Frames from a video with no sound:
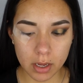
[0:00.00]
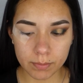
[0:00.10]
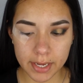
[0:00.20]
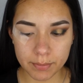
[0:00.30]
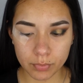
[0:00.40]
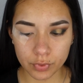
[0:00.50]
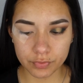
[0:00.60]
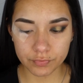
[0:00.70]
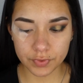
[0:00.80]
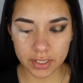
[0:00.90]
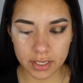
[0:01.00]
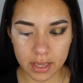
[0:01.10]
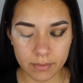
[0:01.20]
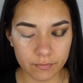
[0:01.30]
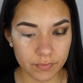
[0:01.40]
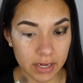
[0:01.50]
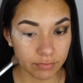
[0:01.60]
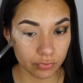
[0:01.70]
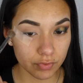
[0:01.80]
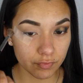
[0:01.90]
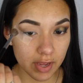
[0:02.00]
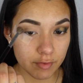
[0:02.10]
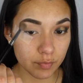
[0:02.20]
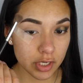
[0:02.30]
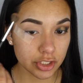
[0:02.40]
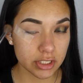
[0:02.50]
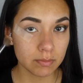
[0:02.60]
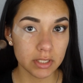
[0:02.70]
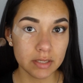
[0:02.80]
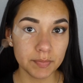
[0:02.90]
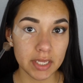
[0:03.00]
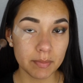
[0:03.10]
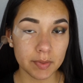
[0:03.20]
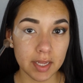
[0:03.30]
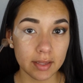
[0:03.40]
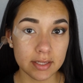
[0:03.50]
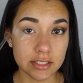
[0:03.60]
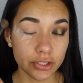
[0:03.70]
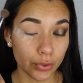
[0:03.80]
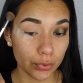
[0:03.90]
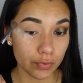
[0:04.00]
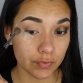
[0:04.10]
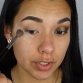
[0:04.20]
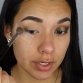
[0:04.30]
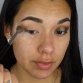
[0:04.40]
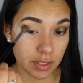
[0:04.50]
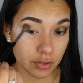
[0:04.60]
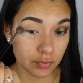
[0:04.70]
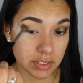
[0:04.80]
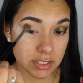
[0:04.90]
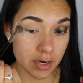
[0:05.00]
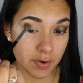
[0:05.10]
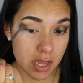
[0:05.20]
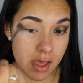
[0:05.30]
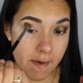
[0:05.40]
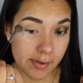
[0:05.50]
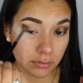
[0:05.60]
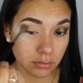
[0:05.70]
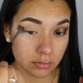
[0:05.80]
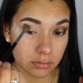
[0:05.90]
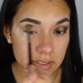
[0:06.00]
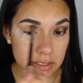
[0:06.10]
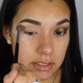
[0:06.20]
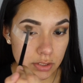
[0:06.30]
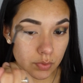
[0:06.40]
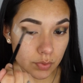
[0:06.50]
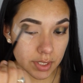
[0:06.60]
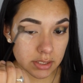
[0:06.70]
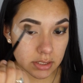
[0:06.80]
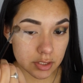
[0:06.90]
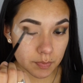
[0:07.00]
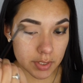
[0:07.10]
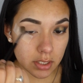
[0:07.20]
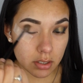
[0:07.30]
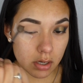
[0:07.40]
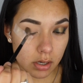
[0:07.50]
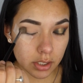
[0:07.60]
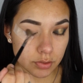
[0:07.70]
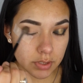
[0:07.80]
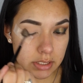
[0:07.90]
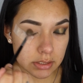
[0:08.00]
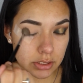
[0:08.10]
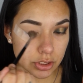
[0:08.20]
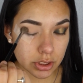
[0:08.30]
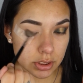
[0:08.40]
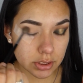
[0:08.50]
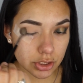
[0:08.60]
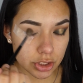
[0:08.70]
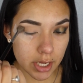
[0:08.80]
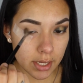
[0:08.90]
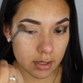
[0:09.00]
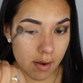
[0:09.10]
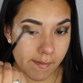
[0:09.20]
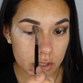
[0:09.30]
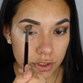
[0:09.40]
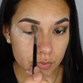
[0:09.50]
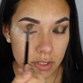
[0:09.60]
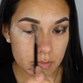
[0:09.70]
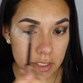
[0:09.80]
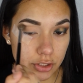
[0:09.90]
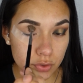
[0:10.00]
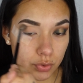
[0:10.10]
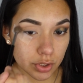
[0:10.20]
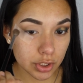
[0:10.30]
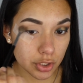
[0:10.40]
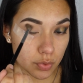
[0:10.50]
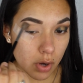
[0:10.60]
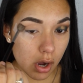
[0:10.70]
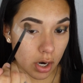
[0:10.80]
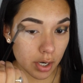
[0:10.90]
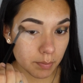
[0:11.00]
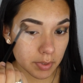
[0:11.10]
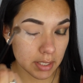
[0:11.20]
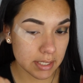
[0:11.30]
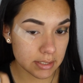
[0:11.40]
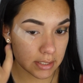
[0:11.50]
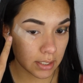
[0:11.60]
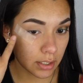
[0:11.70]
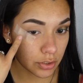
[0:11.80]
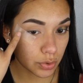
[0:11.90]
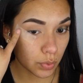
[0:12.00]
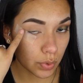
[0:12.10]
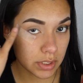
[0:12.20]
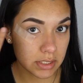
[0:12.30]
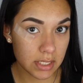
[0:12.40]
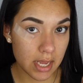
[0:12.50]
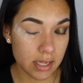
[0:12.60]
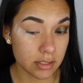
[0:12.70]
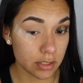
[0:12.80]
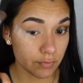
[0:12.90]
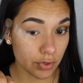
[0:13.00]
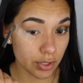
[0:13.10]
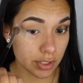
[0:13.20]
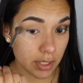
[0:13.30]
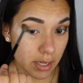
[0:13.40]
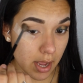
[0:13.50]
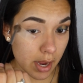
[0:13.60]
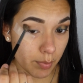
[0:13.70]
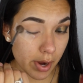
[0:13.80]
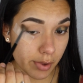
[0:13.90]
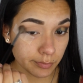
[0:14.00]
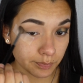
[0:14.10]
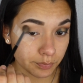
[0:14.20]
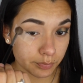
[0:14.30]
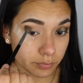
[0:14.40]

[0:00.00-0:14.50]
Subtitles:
on my Morphe M535 brush, and I'm going to be applying this all over the crease area. This is going to be our transition shade. Also want to make sure you are blending towards the end of your eyebrow,